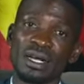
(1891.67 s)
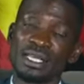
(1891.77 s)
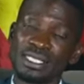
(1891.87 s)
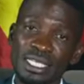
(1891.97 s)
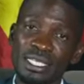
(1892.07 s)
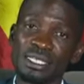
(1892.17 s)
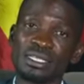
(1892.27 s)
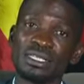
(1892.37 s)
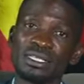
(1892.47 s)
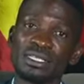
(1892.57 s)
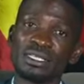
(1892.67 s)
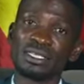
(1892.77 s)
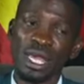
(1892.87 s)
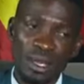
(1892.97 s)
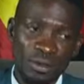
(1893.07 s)
until
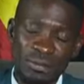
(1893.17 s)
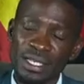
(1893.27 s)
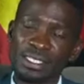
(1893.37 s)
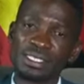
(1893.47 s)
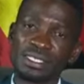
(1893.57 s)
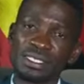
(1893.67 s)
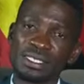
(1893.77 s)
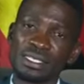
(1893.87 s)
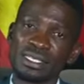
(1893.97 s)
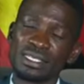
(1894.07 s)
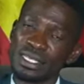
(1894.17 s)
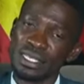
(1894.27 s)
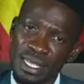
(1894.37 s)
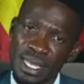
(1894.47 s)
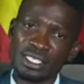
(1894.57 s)
none of us is
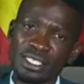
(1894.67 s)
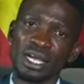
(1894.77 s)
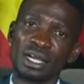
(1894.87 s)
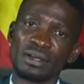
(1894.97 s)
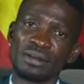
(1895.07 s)
in danger.